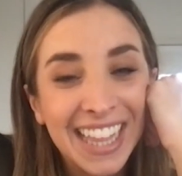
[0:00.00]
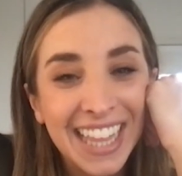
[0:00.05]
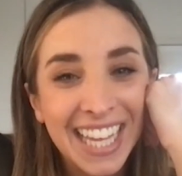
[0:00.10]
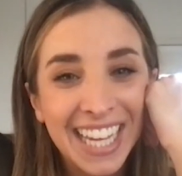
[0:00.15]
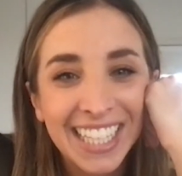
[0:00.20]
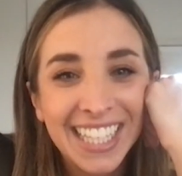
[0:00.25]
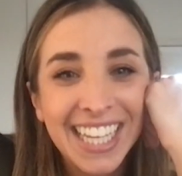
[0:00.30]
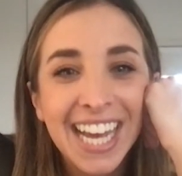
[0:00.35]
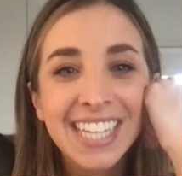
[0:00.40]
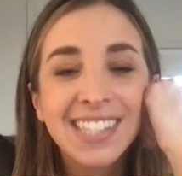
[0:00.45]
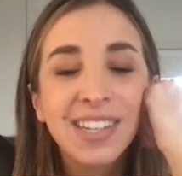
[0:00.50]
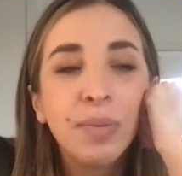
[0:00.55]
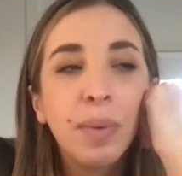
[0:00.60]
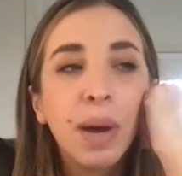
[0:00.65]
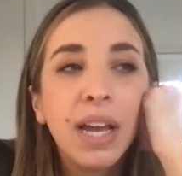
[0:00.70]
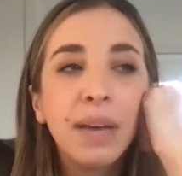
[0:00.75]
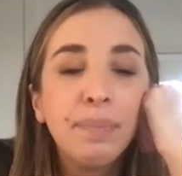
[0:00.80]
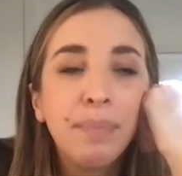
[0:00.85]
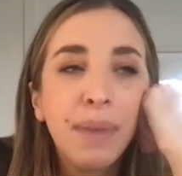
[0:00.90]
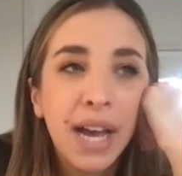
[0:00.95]
I think. Yes.
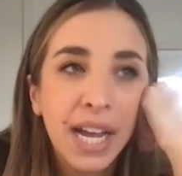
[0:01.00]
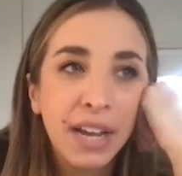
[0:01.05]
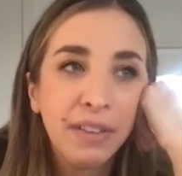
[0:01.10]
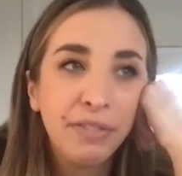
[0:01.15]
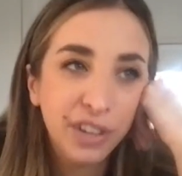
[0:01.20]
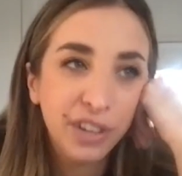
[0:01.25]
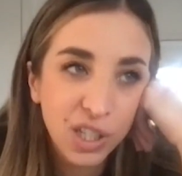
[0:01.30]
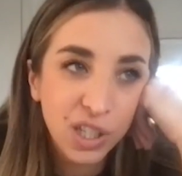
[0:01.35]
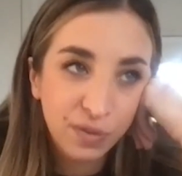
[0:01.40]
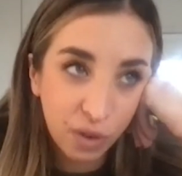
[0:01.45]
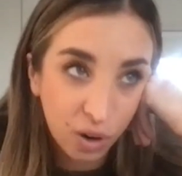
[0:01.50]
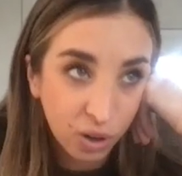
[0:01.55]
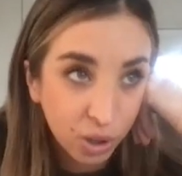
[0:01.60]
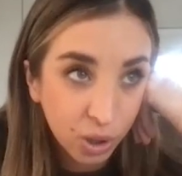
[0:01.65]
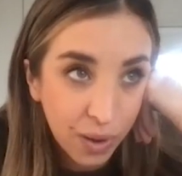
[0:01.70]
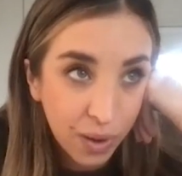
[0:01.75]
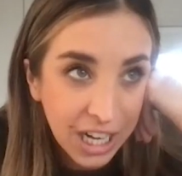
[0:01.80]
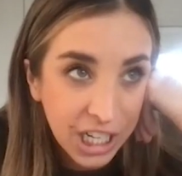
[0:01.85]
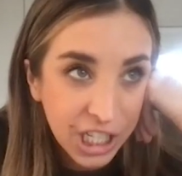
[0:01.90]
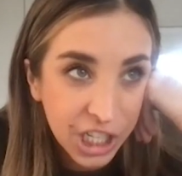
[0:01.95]
So my first
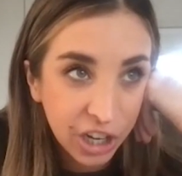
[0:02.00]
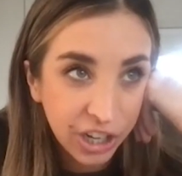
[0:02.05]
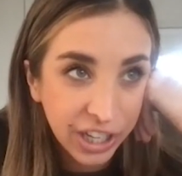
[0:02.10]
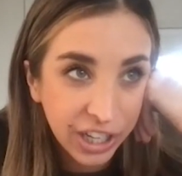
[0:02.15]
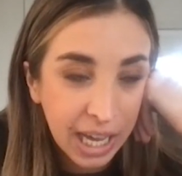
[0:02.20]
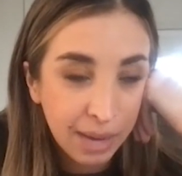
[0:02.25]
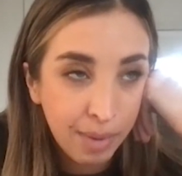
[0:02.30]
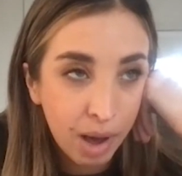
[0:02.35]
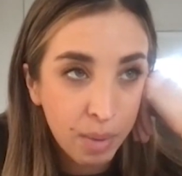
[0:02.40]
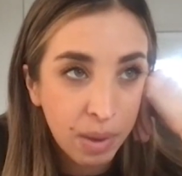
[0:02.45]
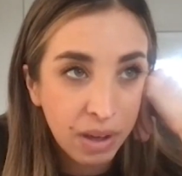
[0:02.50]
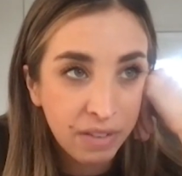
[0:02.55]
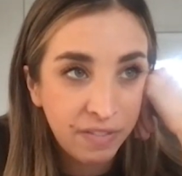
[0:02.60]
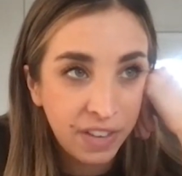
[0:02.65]
photo actually already came out.